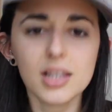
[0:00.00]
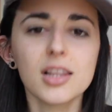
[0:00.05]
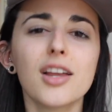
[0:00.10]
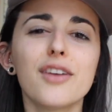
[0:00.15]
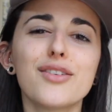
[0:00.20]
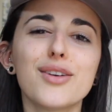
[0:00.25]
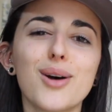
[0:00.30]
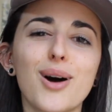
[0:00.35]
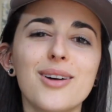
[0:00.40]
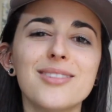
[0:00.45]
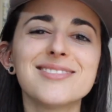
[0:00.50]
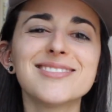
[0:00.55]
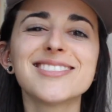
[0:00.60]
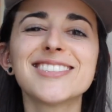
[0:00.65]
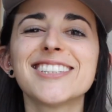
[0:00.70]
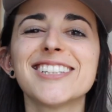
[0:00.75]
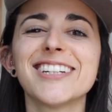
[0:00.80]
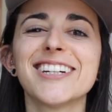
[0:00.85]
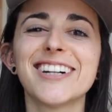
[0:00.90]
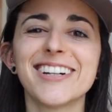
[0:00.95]
Love you all.
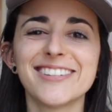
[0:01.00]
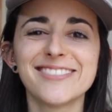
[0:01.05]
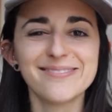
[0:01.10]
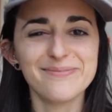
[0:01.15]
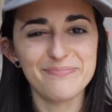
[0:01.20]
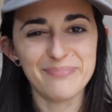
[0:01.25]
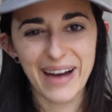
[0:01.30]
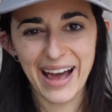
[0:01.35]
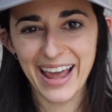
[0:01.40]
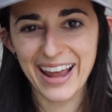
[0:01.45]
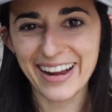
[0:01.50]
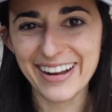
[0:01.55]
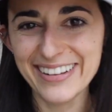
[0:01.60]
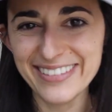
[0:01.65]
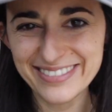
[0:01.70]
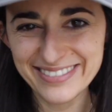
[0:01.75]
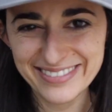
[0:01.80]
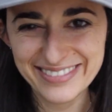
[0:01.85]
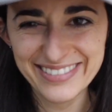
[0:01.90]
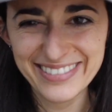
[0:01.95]
See ya. Bye.